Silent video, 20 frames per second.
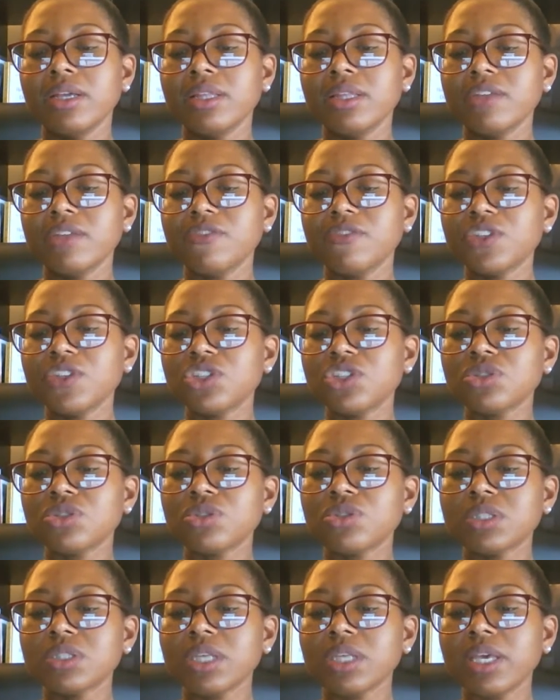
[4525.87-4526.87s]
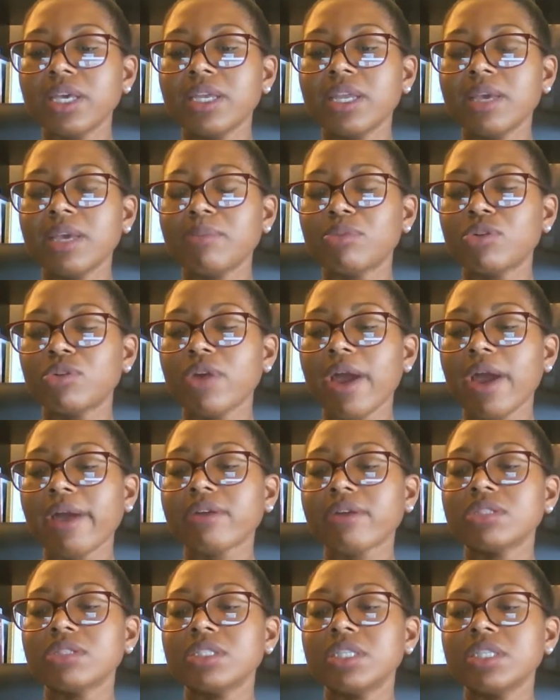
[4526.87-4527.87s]
the officials in a
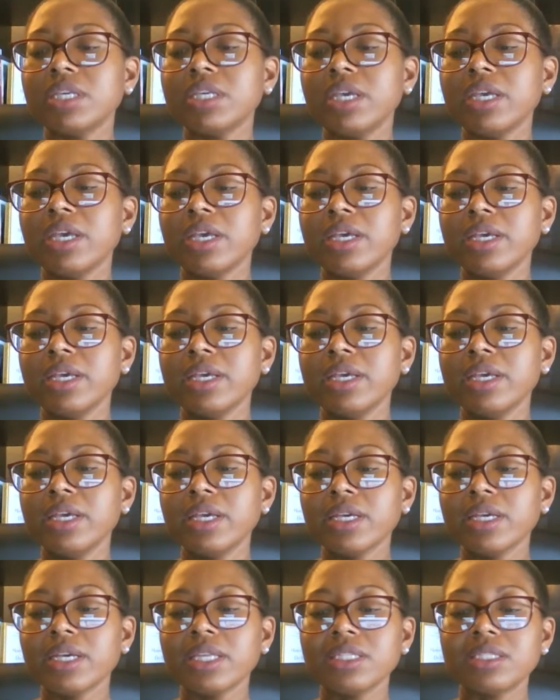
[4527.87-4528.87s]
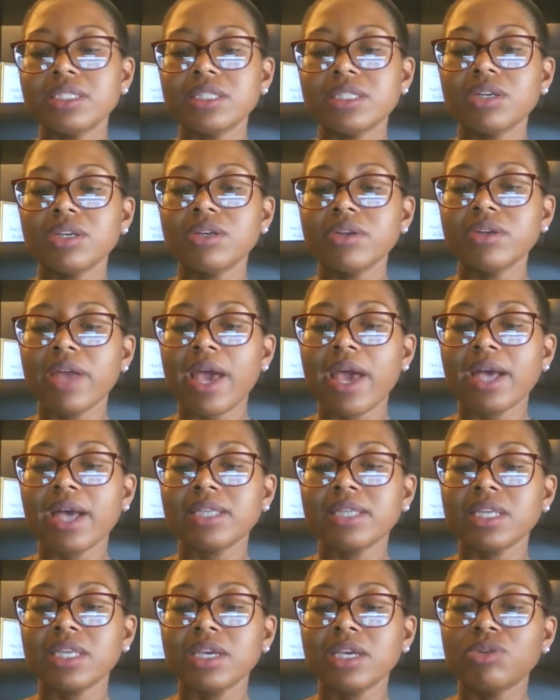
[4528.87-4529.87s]
bureaucracy considered
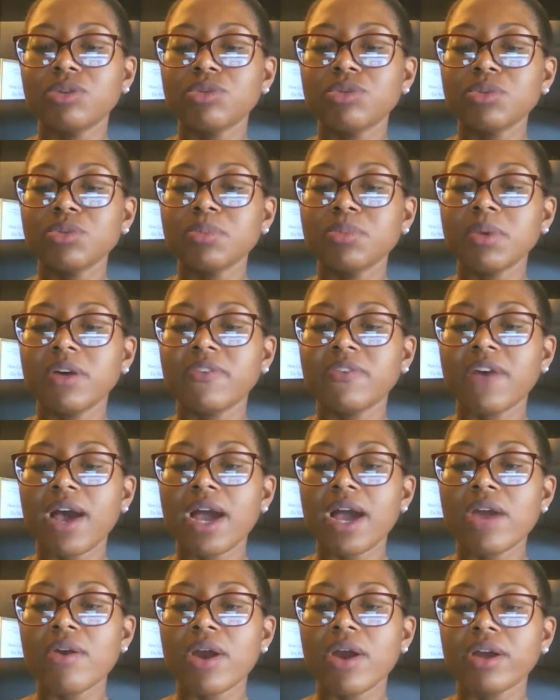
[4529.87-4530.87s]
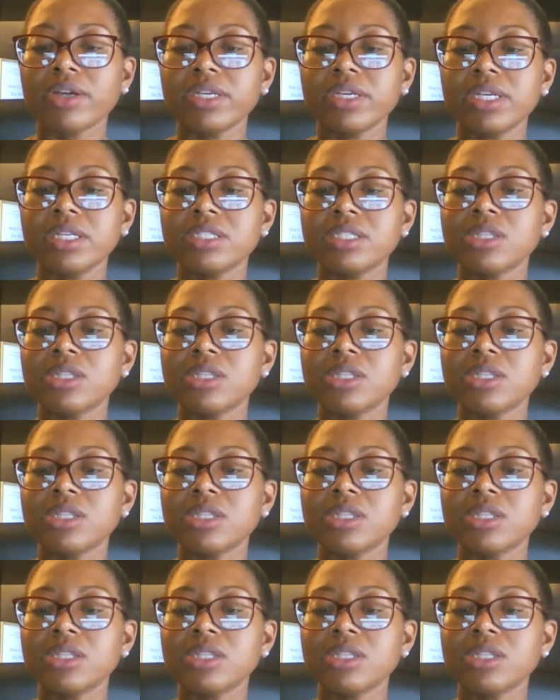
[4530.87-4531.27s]
as a group of hierarchy.